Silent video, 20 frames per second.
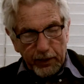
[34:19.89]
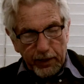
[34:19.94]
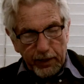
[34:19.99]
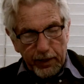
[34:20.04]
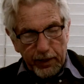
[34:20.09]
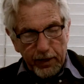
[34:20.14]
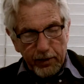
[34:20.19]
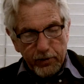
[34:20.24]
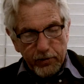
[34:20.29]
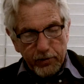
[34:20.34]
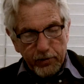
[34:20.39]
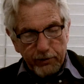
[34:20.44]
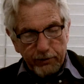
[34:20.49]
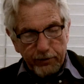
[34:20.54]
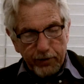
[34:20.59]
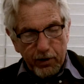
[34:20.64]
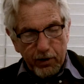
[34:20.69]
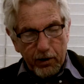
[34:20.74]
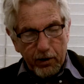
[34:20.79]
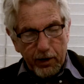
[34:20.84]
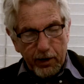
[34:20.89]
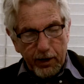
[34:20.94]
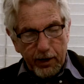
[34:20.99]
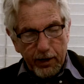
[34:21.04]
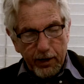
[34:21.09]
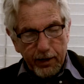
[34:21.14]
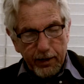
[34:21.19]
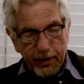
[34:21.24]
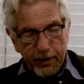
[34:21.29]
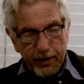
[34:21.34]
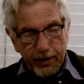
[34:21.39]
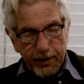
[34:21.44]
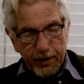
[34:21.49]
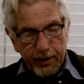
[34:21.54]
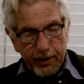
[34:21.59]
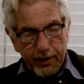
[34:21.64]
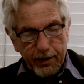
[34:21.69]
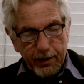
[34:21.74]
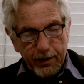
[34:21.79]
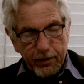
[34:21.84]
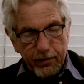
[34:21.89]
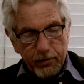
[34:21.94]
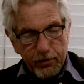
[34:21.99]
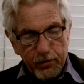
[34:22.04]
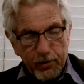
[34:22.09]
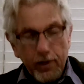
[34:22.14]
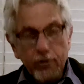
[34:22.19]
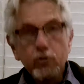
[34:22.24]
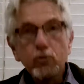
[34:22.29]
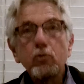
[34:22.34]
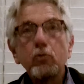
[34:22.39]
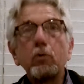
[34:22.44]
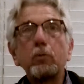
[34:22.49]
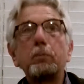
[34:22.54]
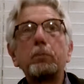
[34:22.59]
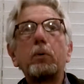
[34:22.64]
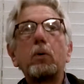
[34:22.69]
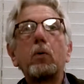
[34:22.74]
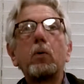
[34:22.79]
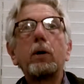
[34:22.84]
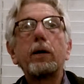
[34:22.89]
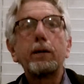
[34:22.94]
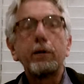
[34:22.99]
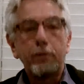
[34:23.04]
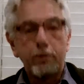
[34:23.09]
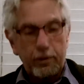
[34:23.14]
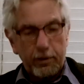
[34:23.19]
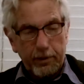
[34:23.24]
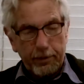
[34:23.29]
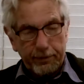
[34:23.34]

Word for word: is the very central point